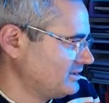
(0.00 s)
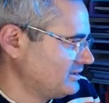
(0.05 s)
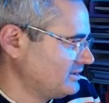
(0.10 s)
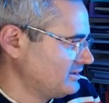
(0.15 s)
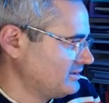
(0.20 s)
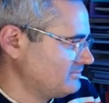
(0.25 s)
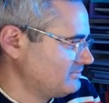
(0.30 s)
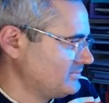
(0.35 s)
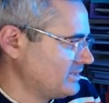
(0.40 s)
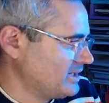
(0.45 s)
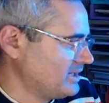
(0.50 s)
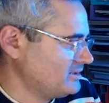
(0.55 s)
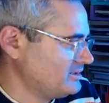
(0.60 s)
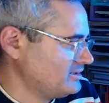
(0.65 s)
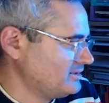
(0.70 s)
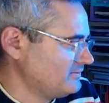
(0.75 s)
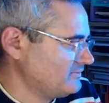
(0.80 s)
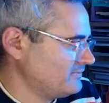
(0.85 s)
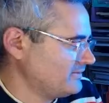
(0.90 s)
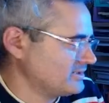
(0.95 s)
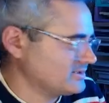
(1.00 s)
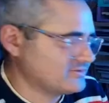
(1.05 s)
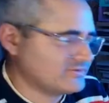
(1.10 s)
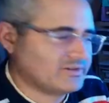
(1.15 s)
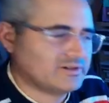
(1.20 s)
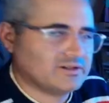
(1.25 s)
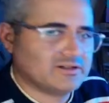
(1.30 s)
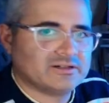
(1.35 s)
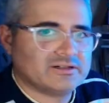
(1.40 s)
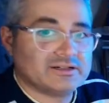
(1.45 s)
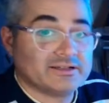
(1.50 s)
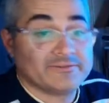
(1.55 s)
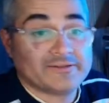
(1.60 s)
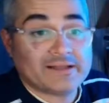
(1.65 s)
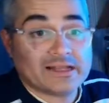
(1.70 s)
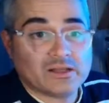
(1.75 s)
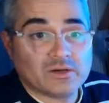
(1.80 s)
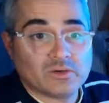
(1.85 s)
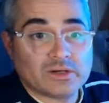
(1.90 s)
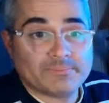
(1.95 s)
Miley, thanks for the
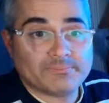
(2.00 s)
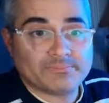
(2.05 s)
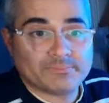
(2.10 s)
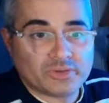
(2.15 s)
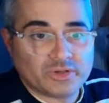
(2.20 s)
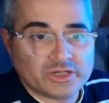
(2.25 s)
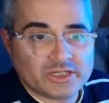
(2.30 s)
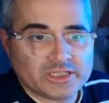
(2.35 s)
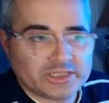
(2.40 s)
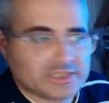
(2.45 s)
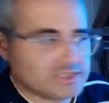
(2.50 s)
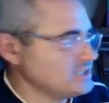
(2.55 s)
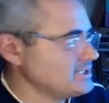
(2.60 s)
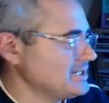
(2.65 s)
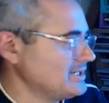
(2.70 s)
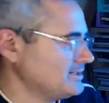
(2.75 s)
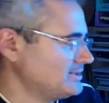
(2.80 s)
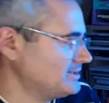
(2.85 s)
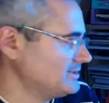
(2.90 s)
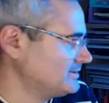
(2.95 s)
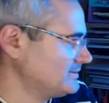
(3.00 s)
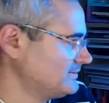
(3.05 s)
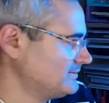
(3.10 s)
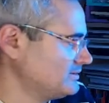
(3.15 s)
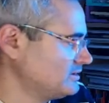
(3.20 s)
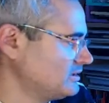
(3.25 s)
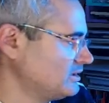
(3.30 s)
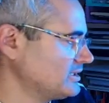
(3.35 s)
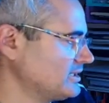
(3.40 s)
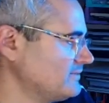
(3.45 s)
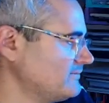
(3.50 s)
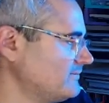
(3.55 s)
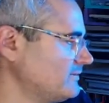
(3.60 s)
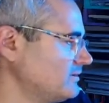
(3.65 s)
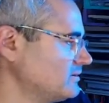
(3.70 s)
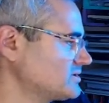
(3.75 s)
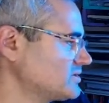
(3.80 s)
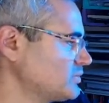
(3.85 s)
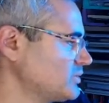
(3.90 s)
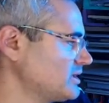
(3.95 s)
follow, appreciate it. Okay,
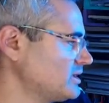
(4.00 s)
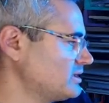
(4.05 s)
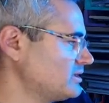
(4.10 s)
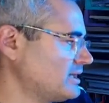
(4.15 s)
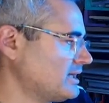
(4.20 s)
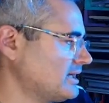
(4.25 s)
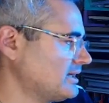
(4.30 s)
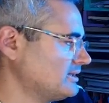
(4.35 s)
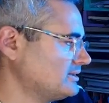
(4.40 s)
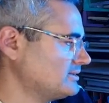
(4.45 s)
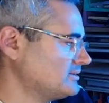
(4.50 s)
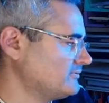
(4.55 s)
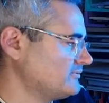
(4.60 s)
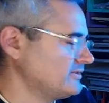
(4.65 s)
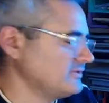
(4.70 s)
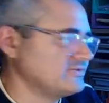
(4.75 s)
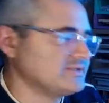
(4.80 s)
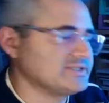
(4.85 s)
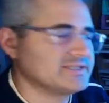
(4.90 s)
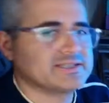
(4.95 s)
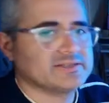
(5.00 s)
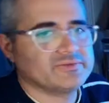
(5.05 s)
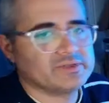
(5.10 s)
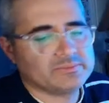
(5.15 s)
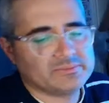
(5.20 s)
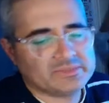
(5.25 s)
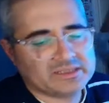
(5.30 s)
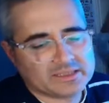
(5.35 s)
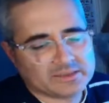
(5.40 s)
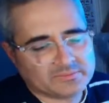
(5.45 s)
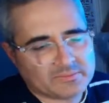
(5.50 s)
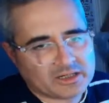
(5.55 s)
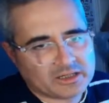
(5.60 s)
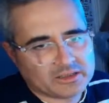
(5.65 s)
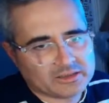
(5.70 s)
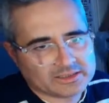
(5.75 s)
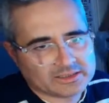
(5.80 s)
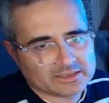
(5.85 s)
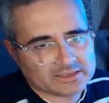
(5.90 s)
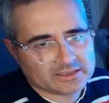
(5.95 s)
folks, we are at 57-minute
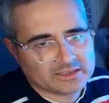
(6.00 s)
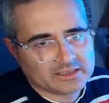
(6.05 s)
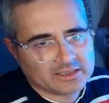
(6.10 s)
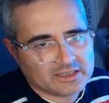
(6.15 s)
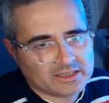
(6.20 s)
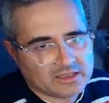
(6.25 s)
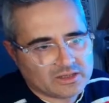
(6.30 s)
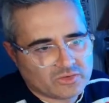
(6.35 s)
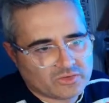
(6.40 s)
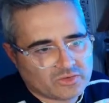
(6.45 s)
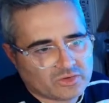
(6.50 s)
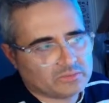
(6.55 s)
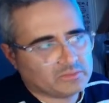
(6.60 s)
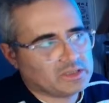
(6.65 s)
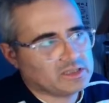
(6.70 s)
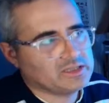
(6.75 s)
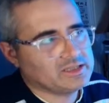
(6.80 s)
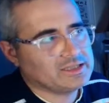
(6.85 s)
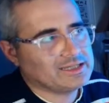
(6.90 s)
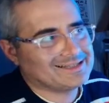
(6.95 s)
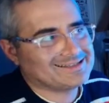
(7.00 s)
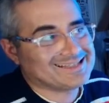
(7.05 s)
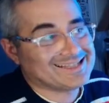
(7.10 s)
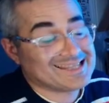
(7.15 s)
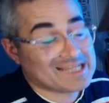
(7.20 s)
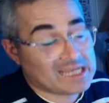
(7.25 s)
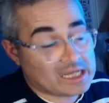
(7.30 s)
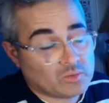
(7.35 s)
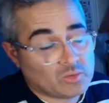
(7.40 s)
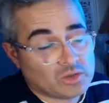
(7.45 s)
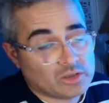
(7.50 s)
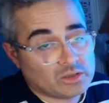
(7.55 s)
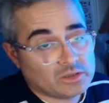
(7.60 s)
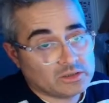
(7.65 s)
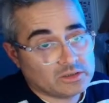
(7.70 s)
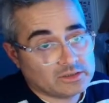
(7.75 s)
mark. Normally at an hour.